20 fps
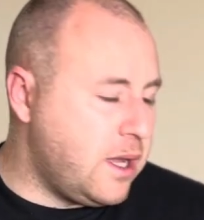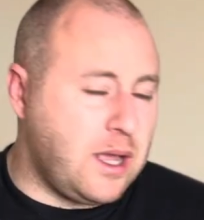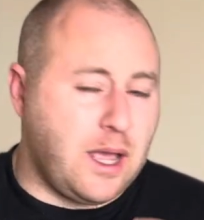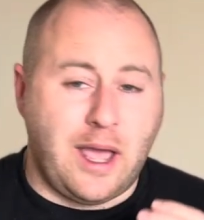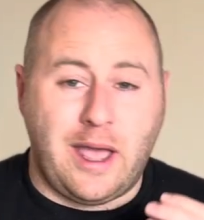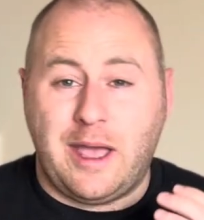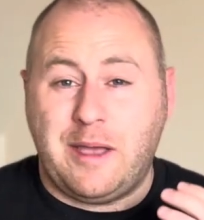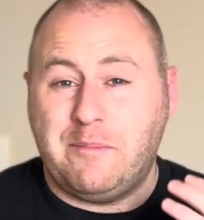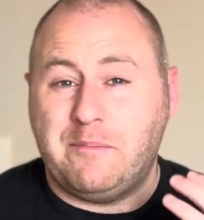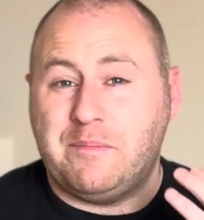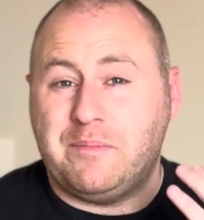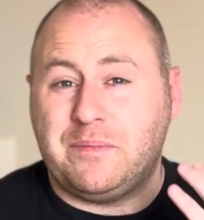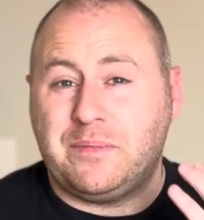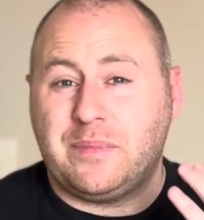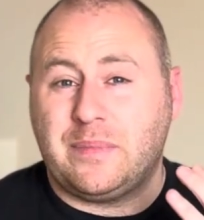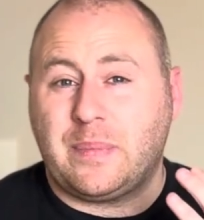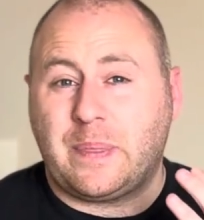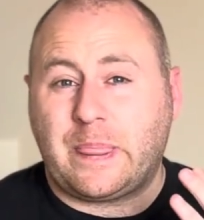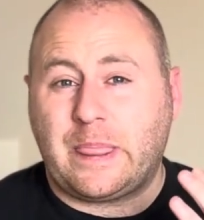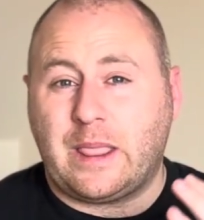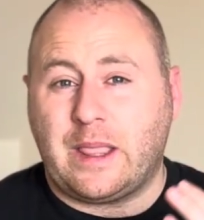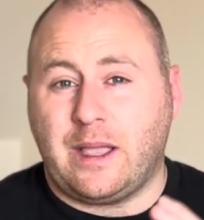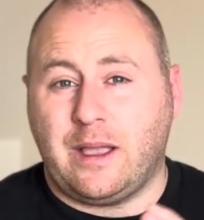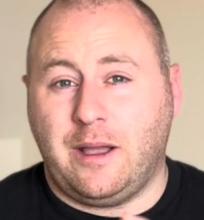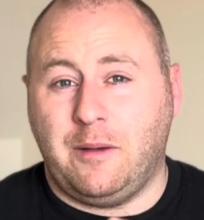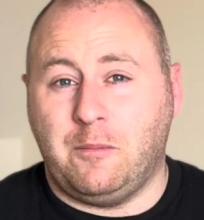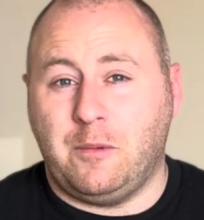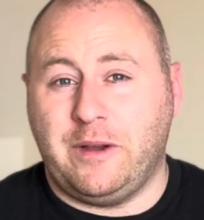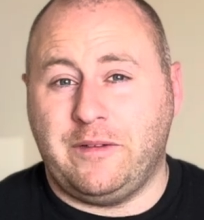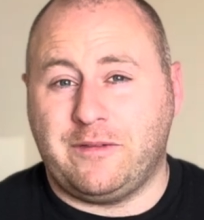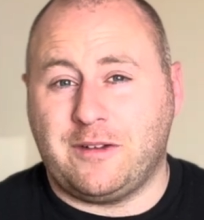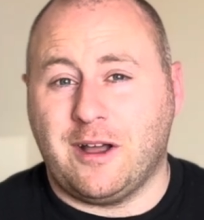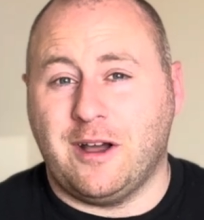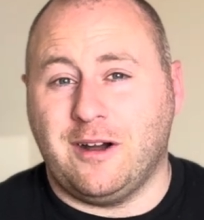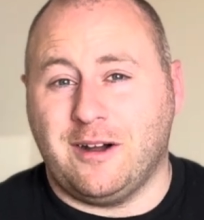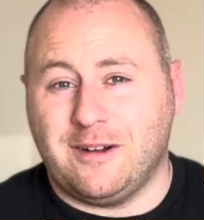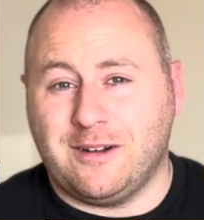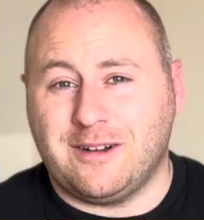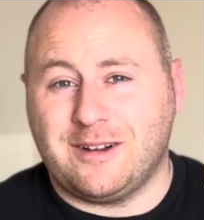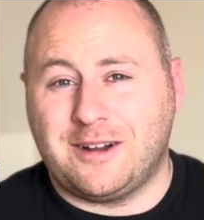and we've
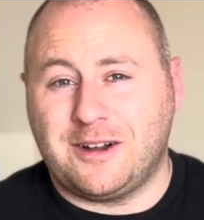got